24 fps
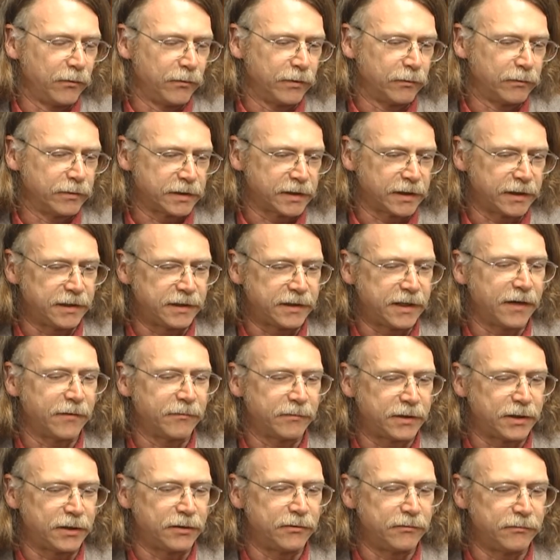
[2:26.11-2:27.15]
was an
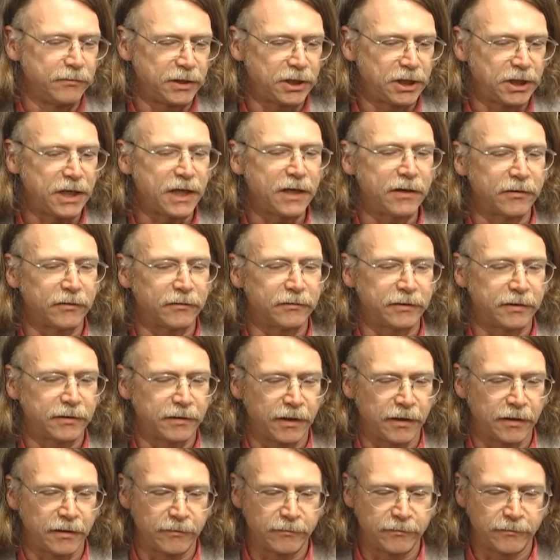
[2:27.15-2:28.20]
attempt to shield
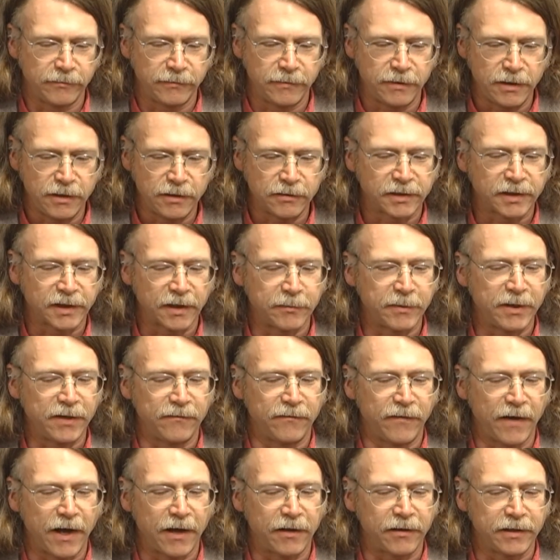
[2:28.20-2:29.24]
um, Yosemite
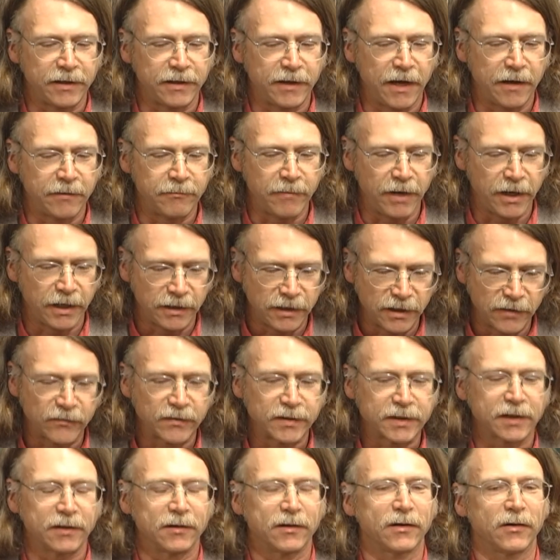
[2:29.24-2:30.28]
Valley, that
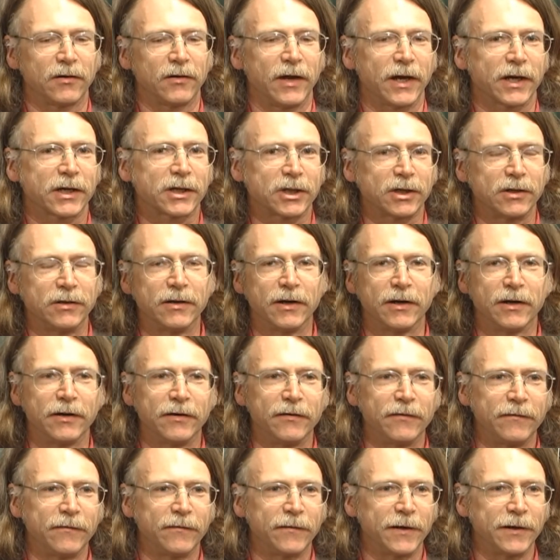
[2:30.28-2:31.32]
magnificent collection
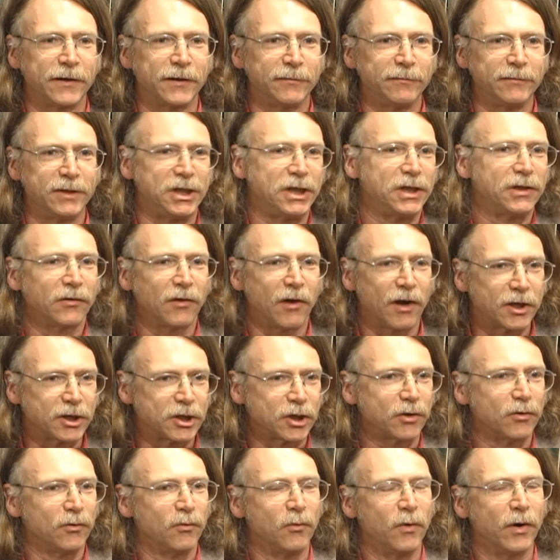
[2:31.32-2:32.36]
of um,
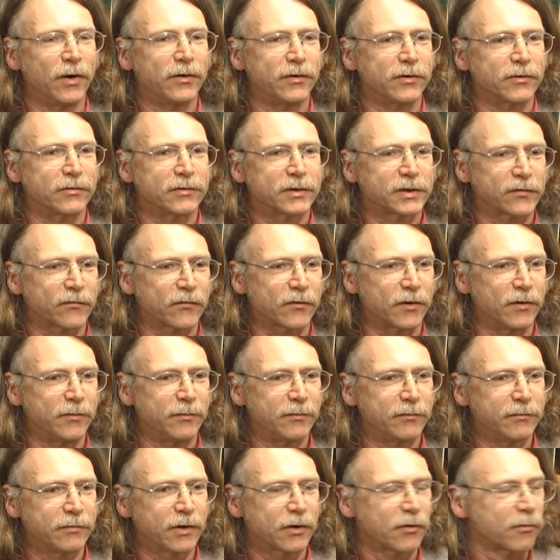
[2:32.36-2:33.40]
geological wonders,
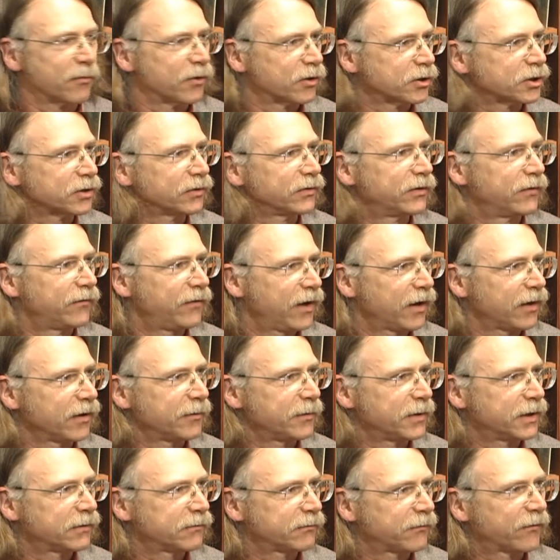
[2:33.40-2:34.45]
from commercial
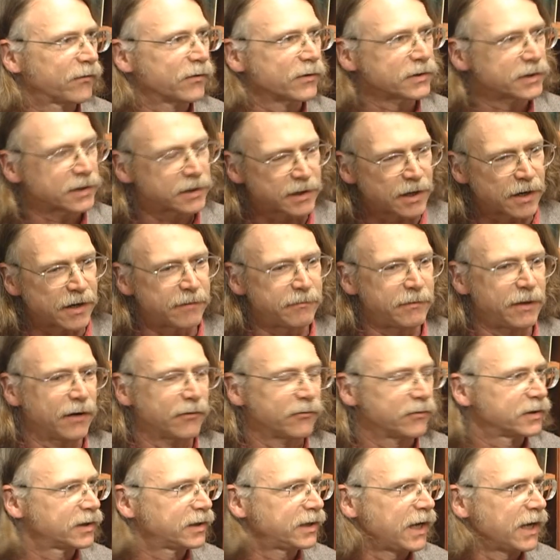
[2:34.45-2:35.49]
development. 1st mm-hmm. time that
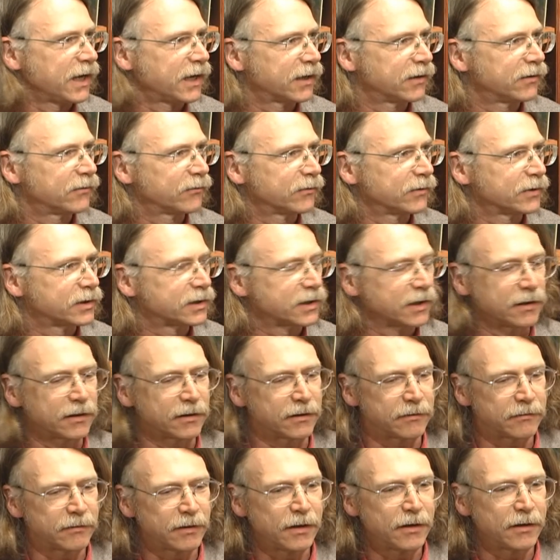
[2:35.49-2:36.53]
was taken was
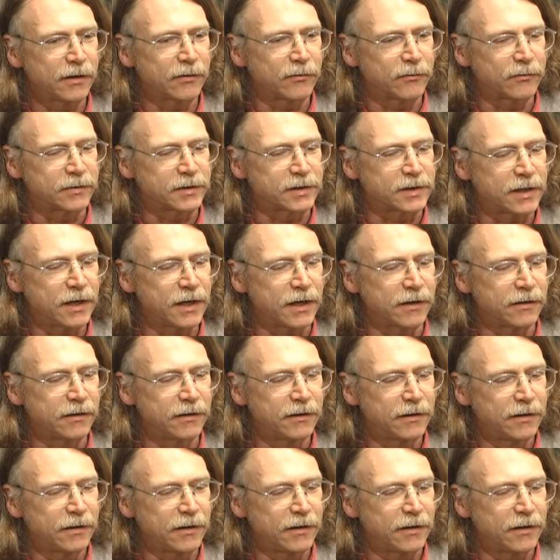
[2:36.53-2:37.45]
uh, was then.